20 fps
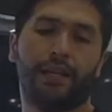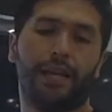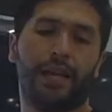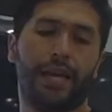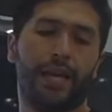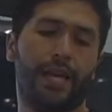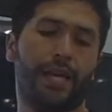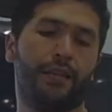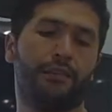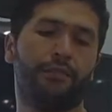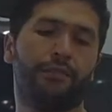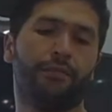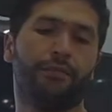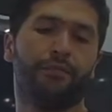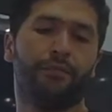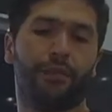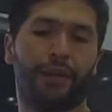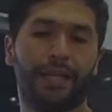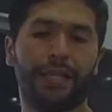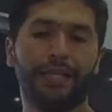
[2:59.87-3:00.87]

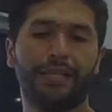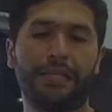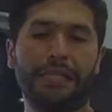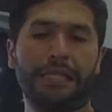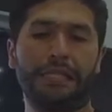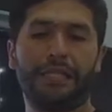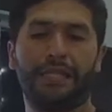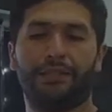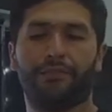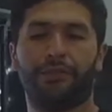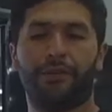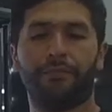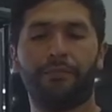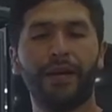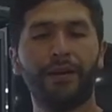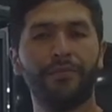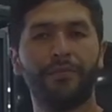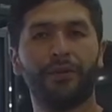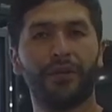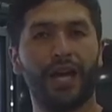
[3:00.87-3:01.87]
And please
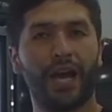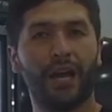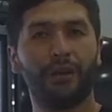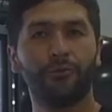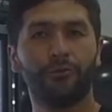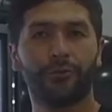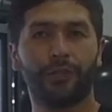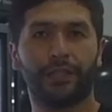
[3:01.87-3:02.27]
remember how to